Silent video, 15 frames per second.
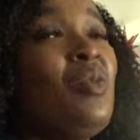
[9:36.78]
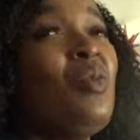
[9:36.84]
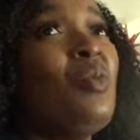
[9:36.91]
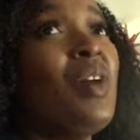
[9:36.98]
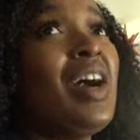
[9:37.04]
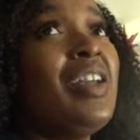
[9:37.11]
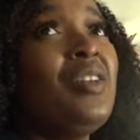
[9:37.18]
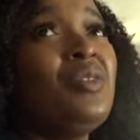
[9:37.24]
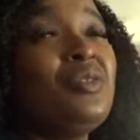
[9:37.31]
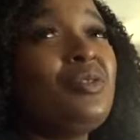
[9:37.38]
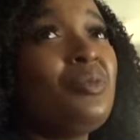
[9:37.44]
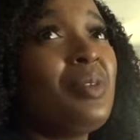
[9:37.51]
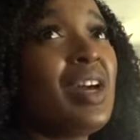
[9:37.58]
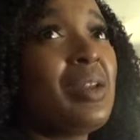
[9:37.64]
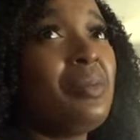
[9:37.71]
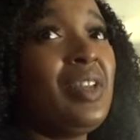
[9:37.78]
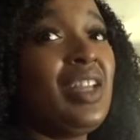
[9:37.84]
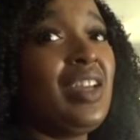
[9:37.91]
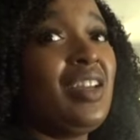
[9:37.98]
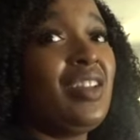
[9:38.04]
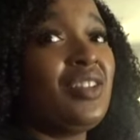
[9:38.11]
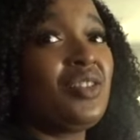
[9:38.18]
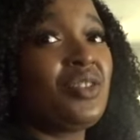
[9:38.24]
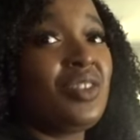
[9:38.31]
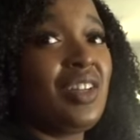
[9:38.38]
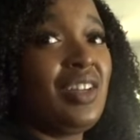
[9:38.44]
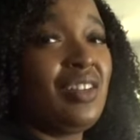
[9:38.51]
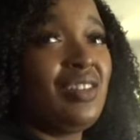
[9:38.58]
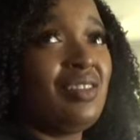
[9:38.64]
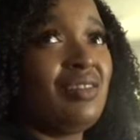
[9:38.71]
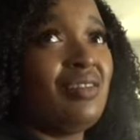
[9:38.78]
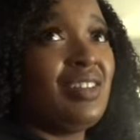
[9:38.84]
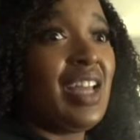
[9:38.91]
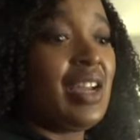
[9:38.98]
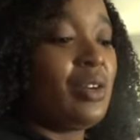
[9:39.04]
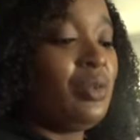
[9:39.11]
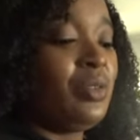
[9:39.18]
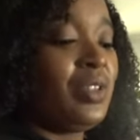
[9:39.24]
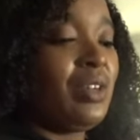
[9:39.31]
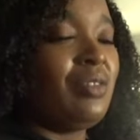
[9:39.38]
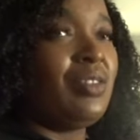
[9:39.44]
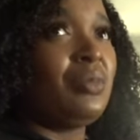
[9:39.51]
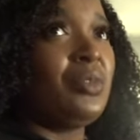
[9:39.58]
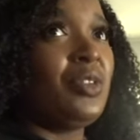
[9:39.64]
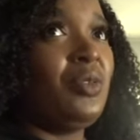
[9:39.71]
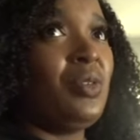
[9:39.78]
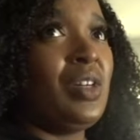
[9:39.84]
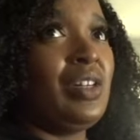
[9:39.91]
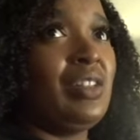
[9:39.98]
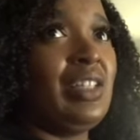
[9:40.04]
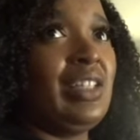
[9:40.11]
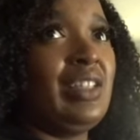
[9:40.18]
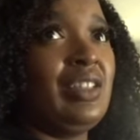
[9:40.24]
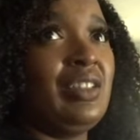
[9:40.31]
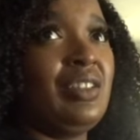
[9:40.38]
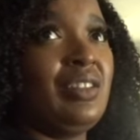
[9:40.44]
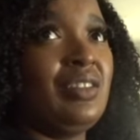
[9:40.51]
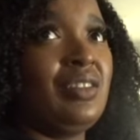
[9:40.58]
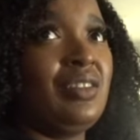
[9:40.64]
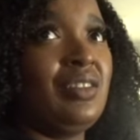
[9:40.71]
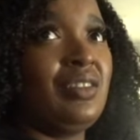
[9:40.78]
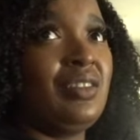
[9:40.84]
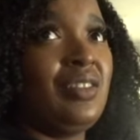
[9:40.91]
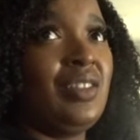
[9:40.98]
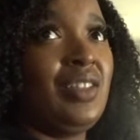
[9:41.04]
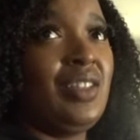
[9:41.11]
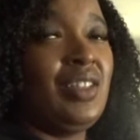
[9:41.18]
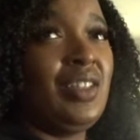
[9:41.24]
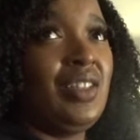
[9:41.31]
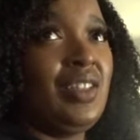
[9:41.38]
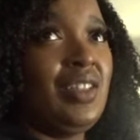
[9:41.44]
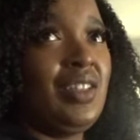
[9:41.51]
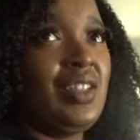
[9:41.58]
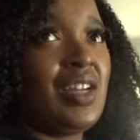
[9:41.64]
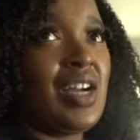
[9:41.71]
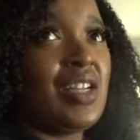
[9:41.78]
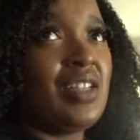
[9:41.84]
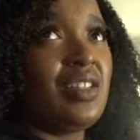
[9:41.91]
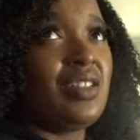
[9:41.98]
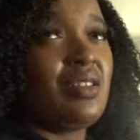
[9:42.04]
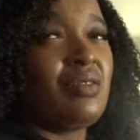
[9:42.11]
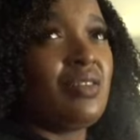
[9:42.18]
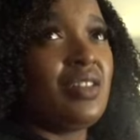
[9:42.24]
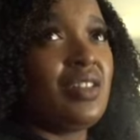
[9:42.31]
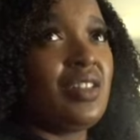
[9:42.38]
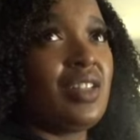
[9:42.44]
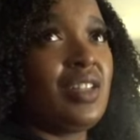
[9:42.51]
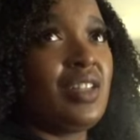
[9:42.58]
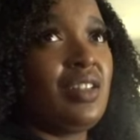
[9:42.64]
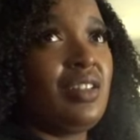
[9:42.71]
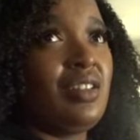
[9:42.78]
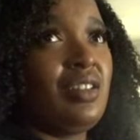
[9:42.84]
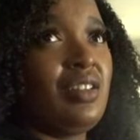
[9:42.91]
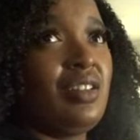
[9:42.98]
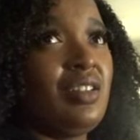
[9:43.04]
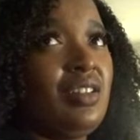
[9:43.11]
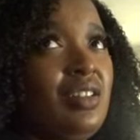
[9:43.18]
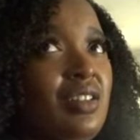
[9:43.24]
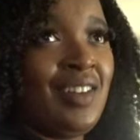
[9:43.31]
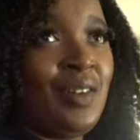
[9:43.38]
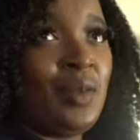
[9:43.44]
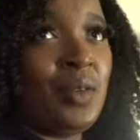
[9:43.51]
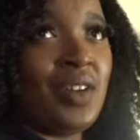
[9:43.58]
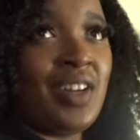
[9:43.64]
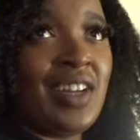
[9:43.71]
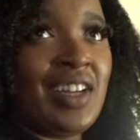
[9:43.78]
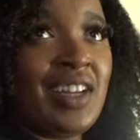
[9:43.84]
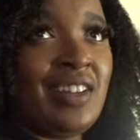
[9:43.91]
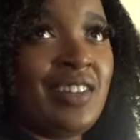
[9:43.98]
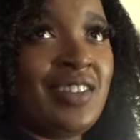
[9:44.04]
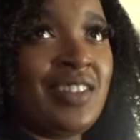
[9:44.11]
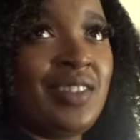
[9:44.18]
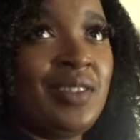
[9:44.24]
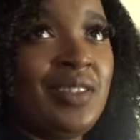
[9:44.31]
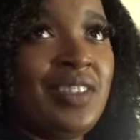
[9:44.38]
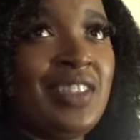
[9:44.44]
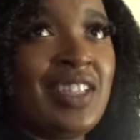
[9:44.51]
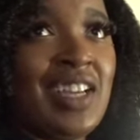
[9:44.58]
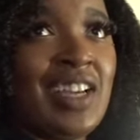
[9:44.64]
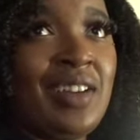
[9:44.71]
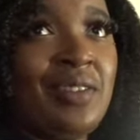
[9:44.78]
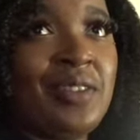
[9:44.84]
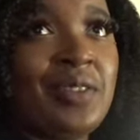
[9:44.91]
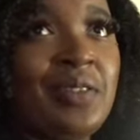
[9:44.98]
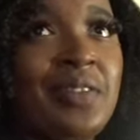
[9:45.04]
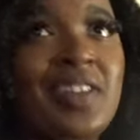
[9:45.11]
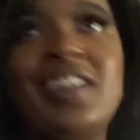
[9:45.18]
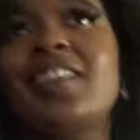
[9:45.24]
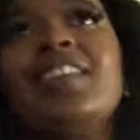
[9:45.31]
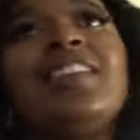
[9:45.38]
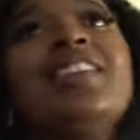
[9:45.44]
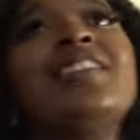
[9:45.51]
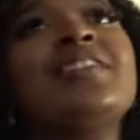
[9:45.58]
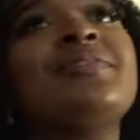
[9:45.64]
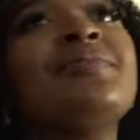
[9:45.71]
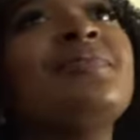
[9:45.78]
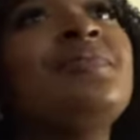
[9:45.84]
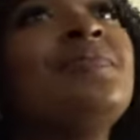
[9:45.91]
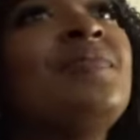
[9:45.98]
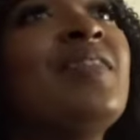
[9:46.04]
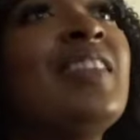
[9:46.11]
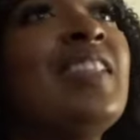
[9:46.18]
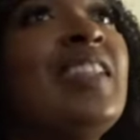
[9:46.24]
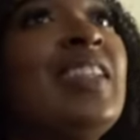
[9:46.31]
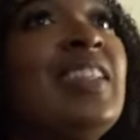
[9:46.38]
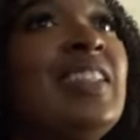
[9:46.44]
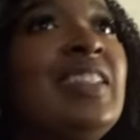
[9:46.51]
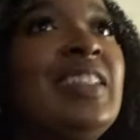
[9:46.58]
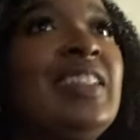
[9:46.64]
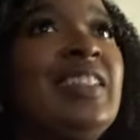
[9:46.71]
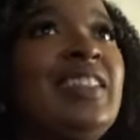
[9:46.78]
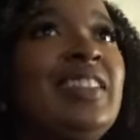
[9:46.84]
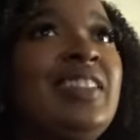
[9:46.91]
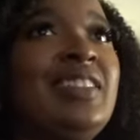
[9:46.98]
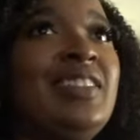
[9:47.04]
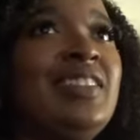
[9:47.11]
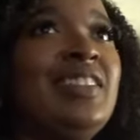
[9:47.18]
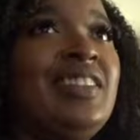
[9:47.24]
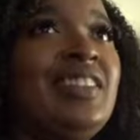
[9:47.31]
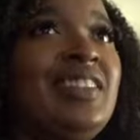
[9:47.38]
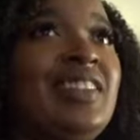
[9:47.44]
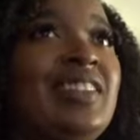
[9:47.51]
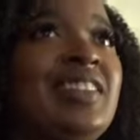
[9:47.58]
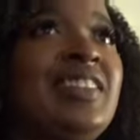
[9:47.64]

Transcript: Why YouTube gotta be that extra now? Like, who told them to do all that? I just don't understand. Workouts. Ooh, child. Which one we gonna do? Ooh.